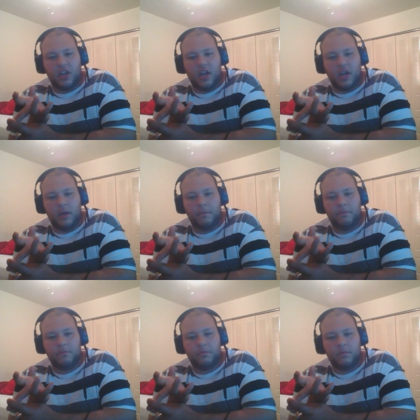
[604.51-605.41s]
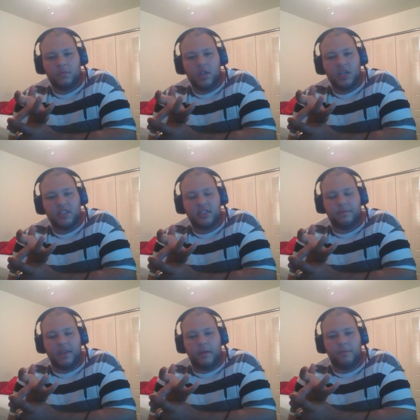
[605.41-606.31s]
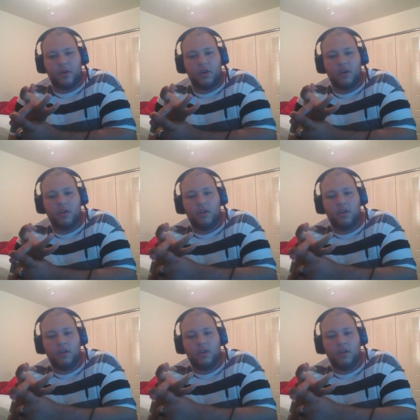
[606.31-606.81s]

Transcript: um, September.